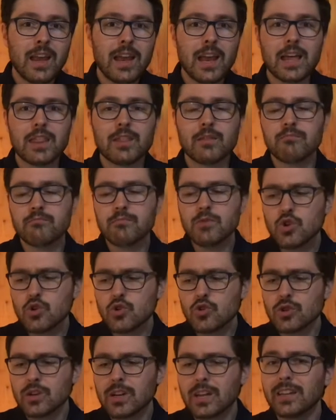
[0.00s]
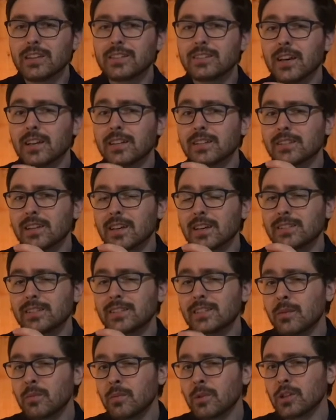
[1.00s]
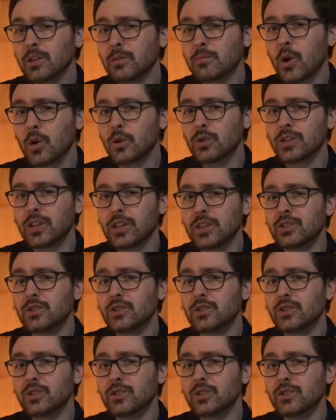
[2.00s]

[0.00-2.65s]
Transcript: And the moon does a similar motion